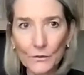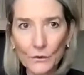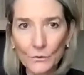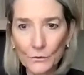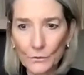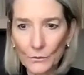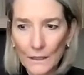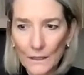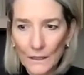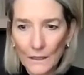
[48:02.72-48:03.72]
to,
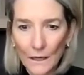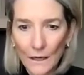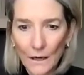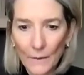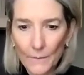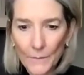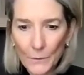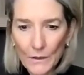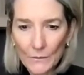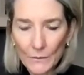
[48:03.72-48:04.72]

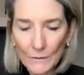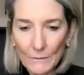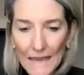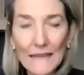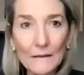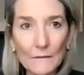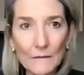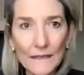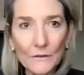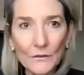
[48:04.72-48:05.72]
we may
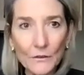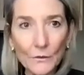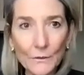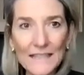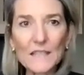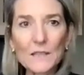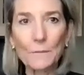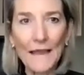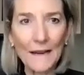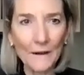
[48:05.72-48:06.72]
need to
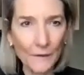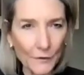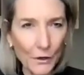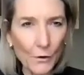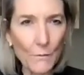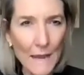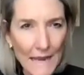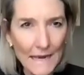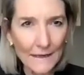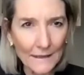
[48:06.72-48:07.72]
expand the
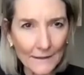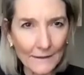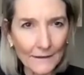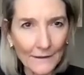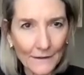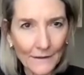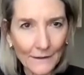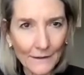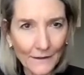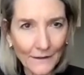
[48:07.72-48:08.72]
domain
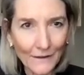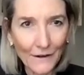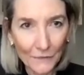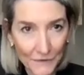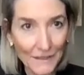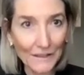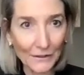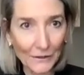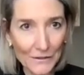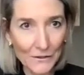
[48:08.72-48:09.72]
of
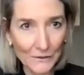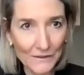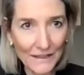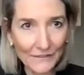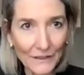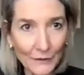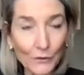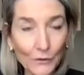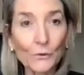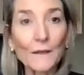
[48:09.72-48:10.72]
psychological safety
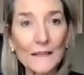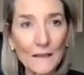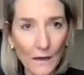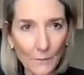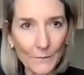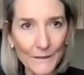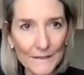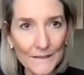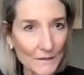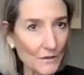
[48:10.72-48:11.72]
to
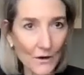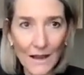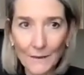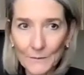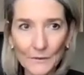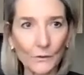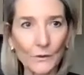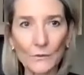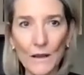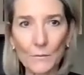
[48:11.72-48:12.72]
encompass, because you're absolutely
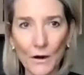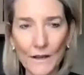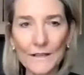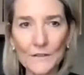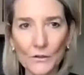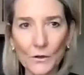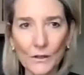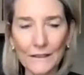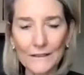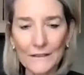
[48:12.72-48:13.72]
right, Brian.
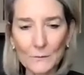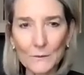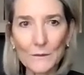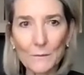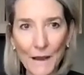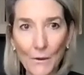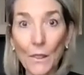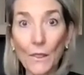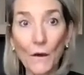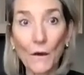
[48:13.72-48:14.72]
Historically, this was about
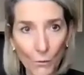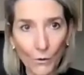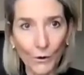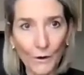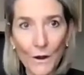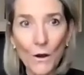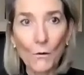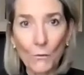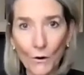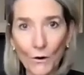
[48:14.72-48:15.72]
the work
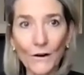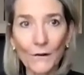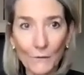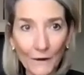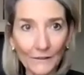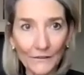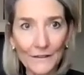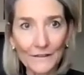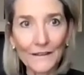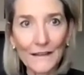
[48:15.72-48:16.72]
relevant.